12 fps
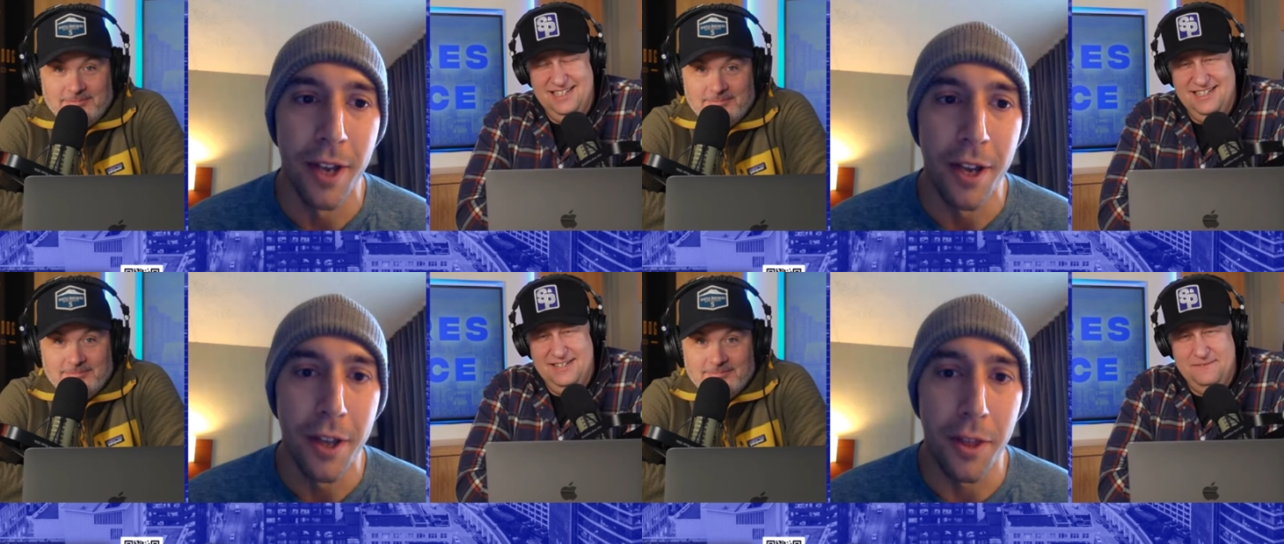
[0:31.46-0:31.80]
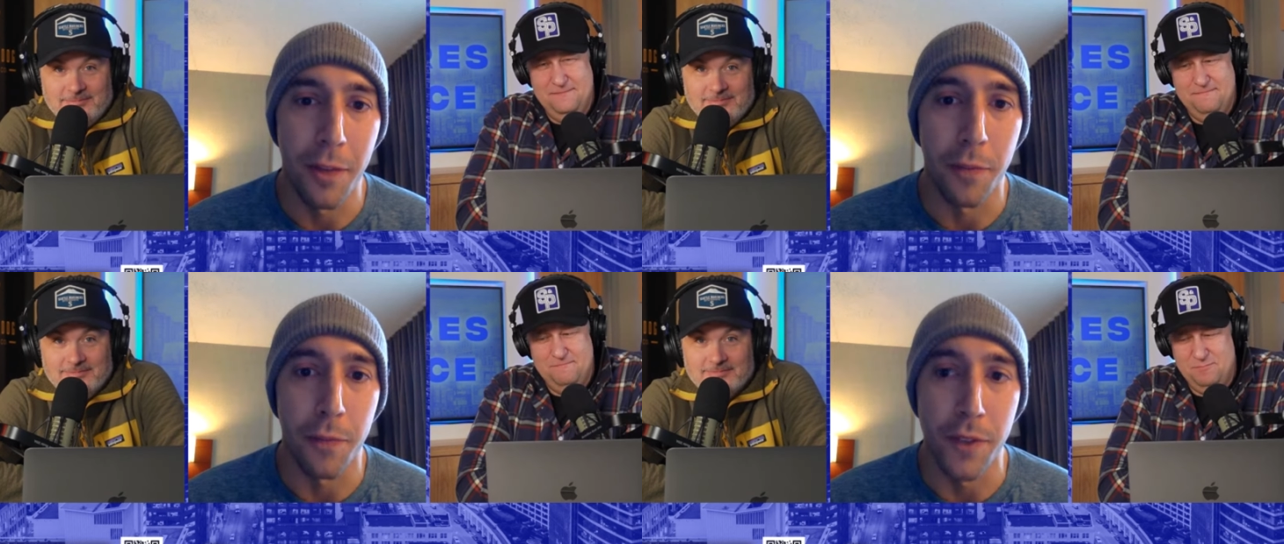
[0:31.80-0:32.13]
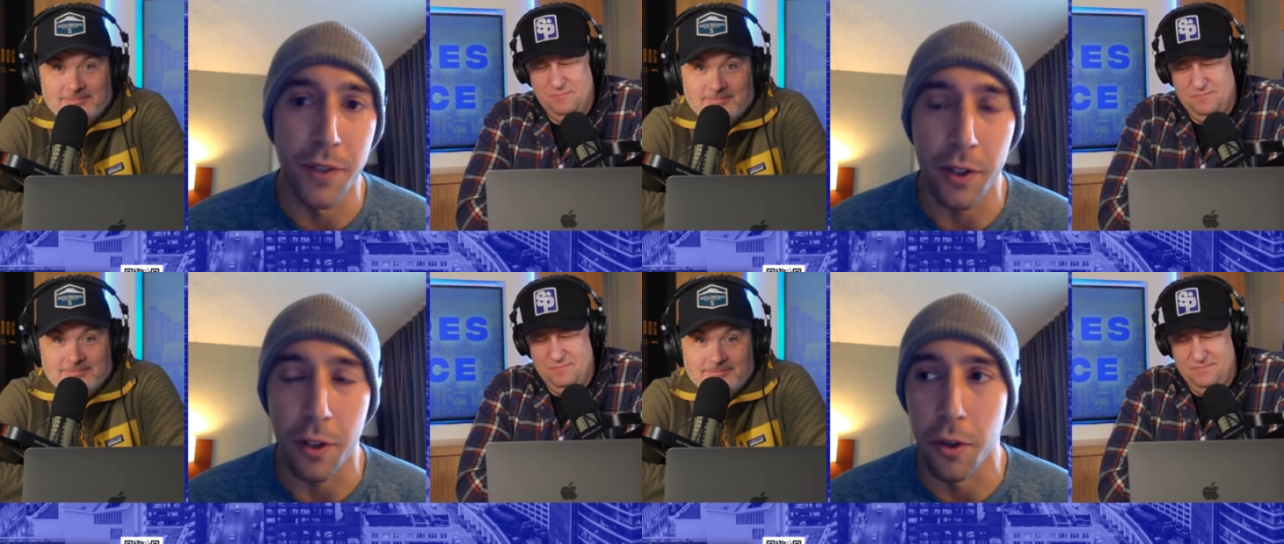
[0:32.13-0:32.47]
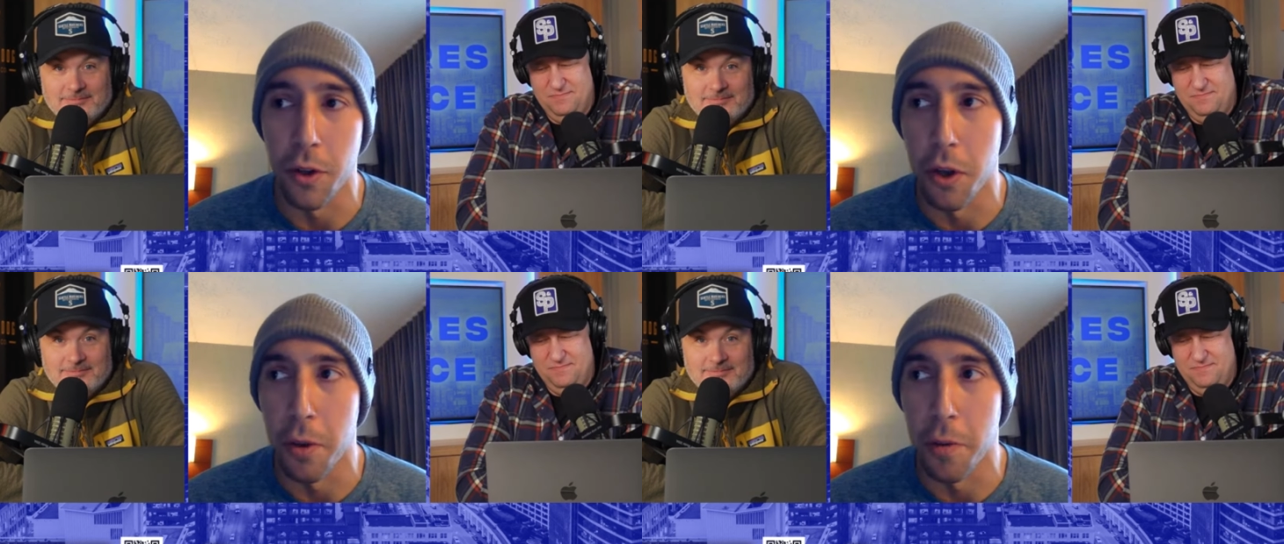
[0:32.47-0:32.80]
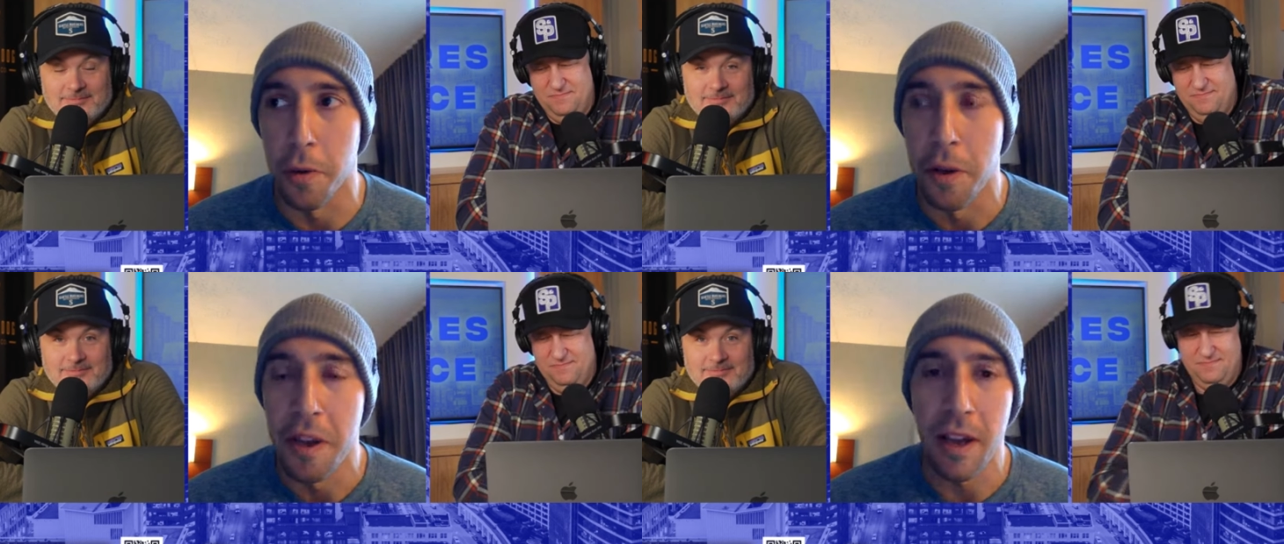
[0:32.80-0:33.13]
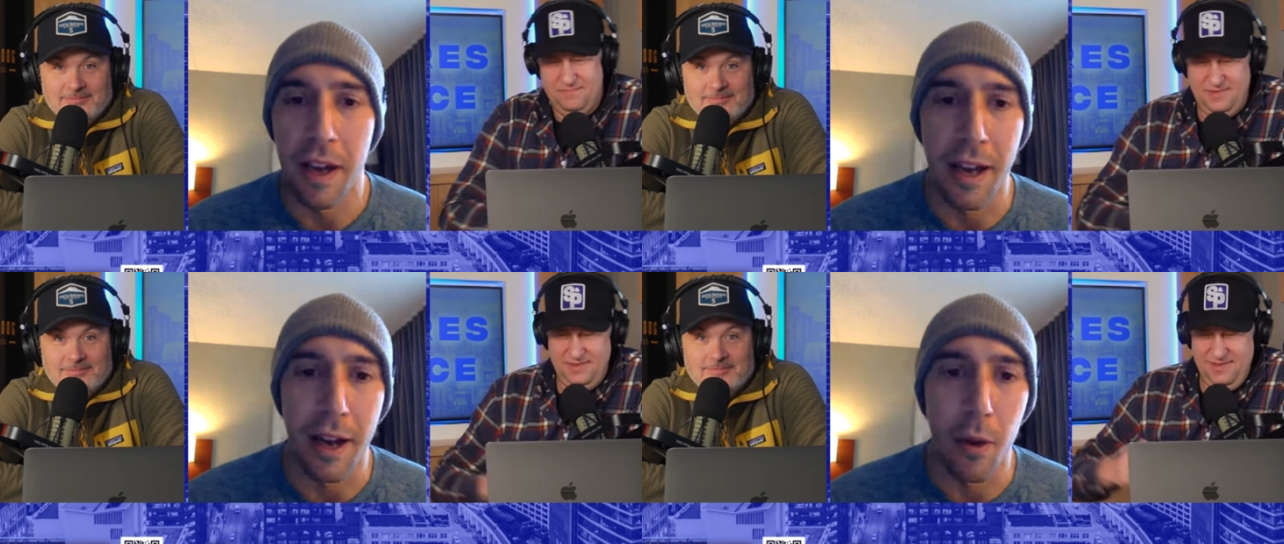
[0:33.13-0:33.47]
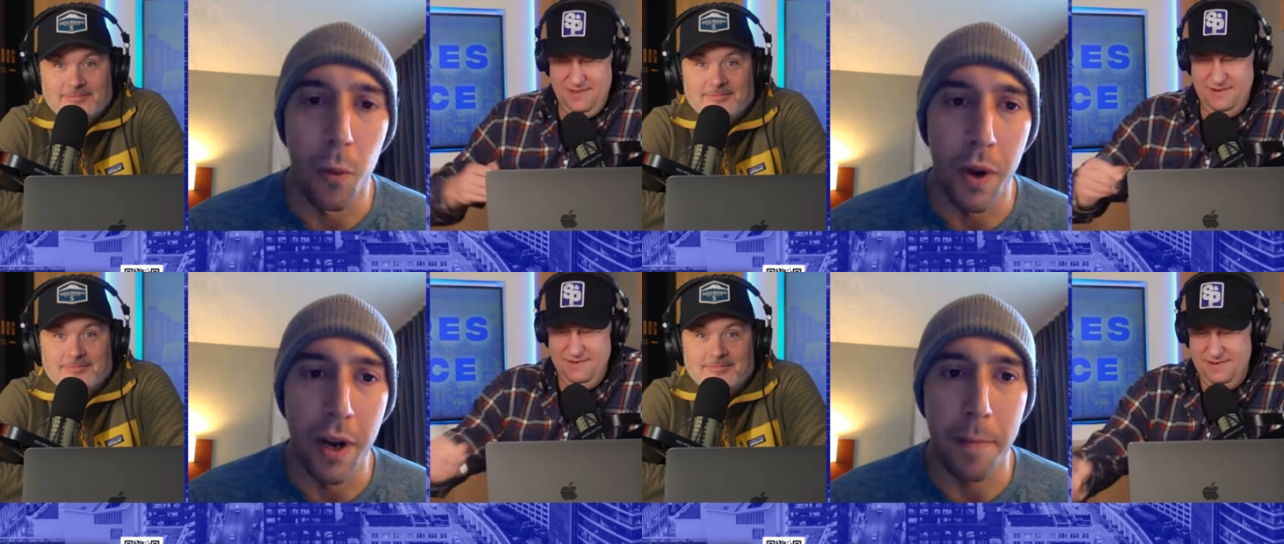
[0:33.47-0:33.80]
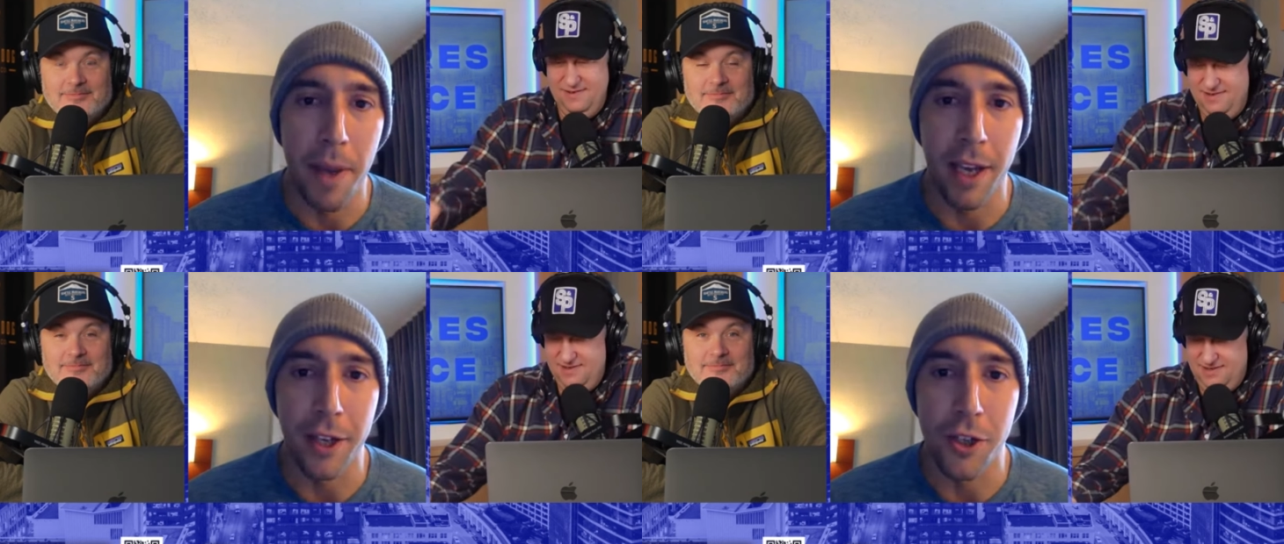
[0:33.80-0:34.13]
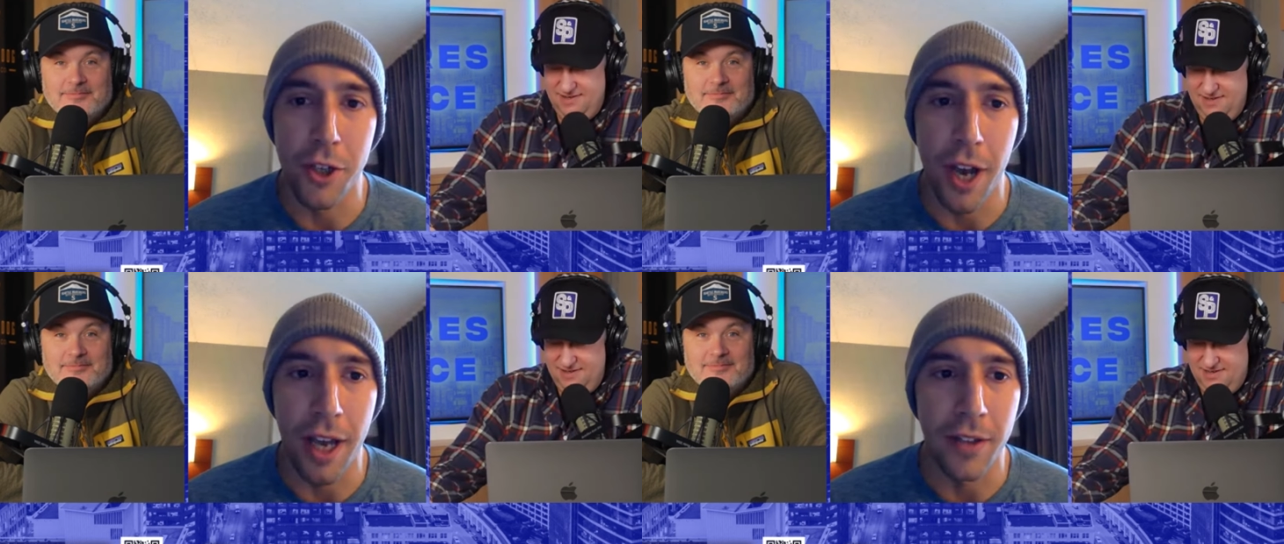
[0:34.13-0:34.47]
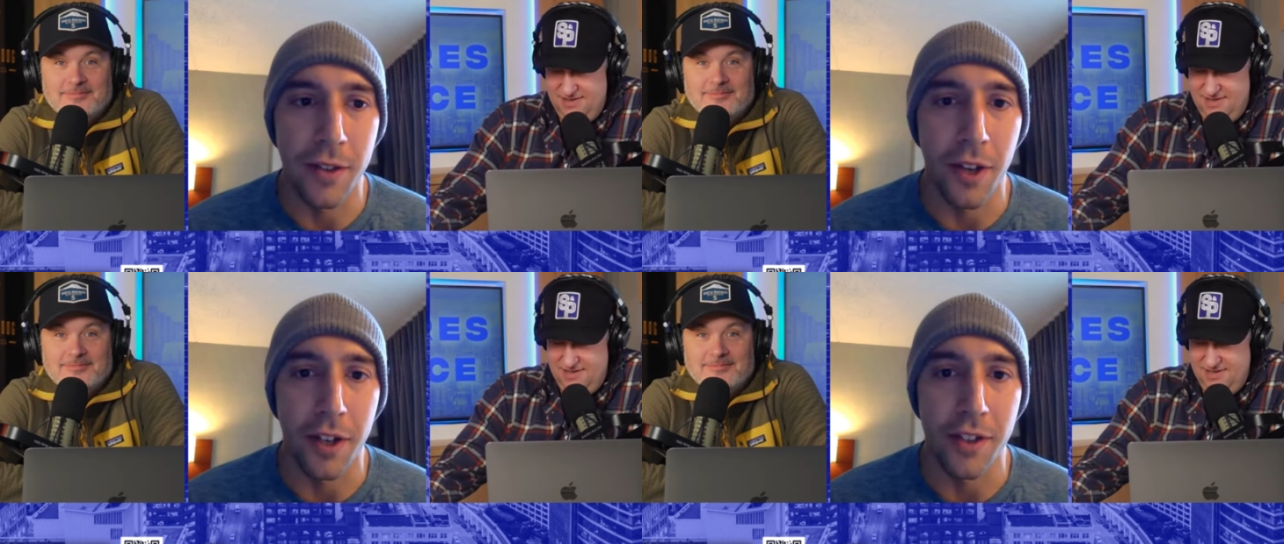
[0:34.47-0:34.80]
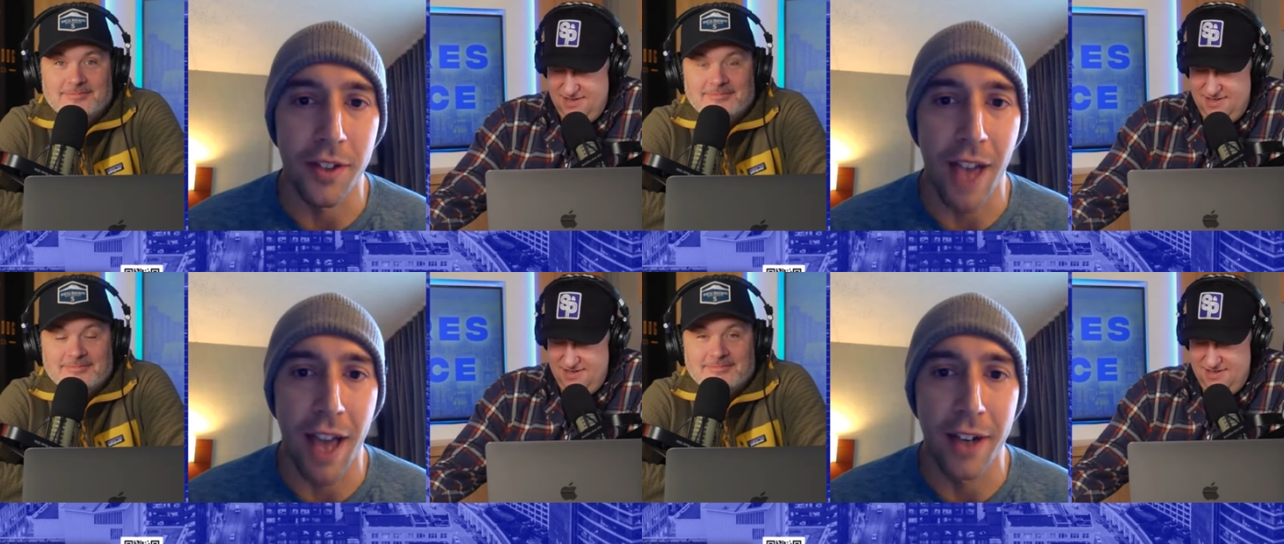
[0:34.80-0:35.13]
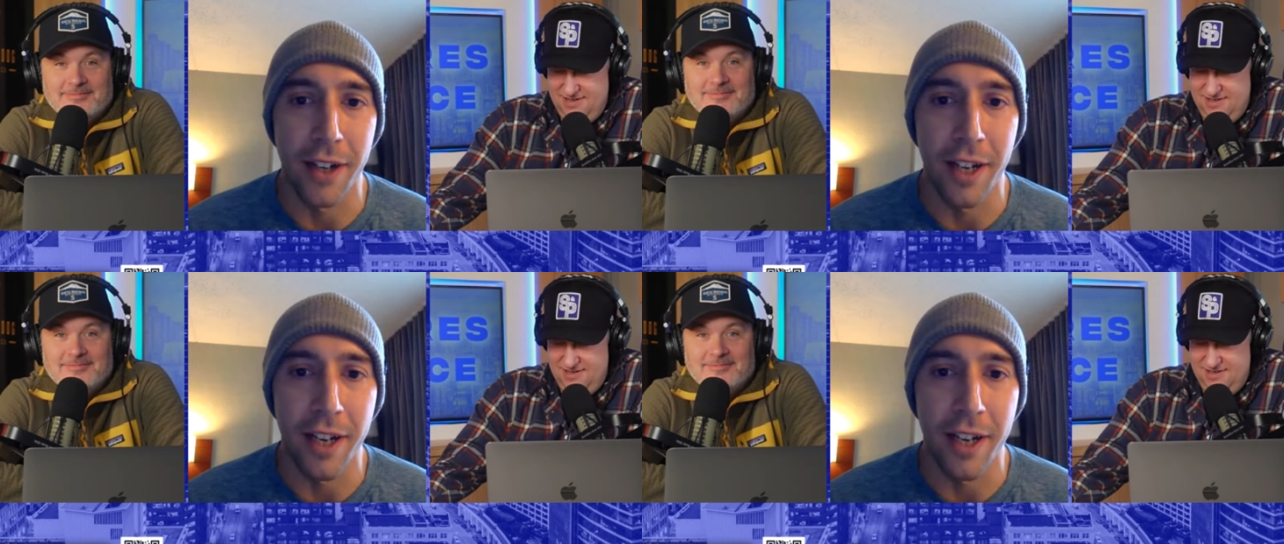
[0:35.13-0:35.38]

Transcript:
Speaker 1: the physical uh, Winnipeg Jets on a Saturday